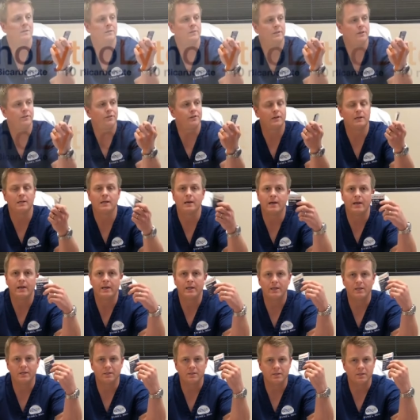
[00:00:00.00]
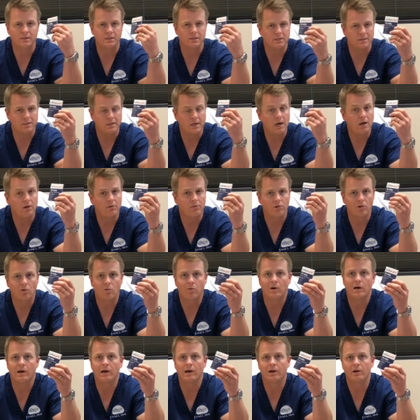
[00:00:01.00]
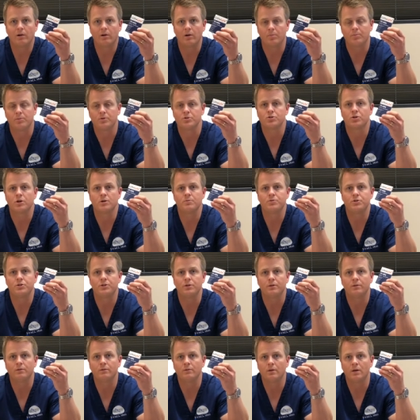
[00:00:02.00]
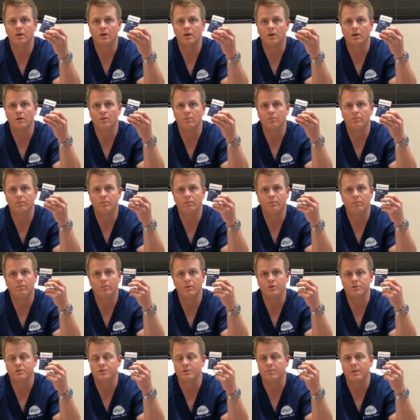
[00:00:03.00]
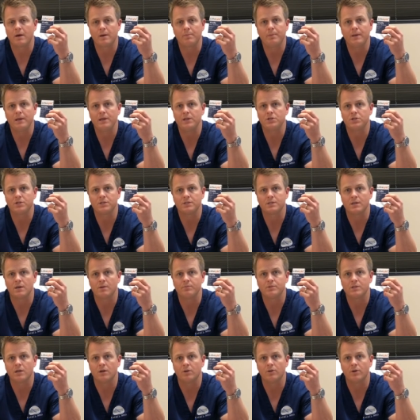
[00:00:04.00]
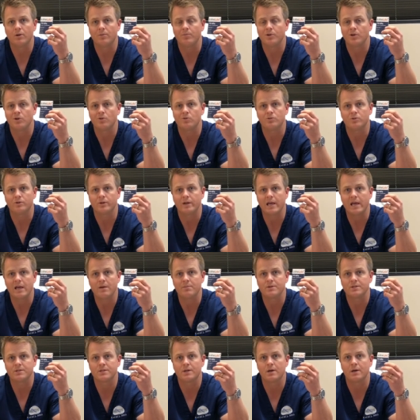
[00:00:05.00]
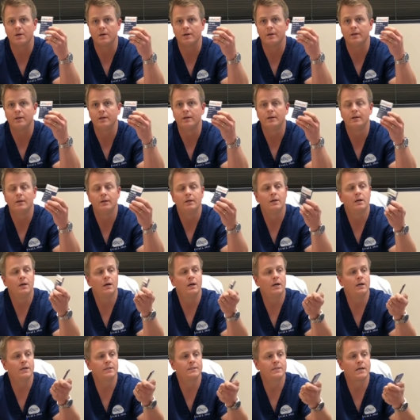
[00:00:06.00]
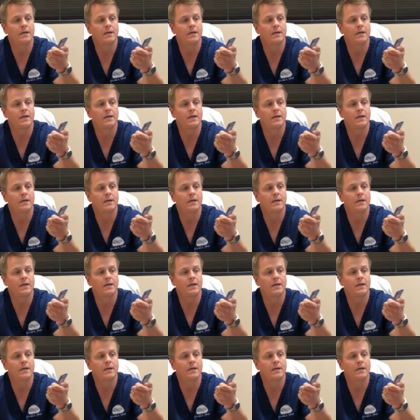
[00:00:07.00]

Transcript: Litholyte is it does not require a prescription. Um, most of my patients, I'm telling them to go on Amazon, uh,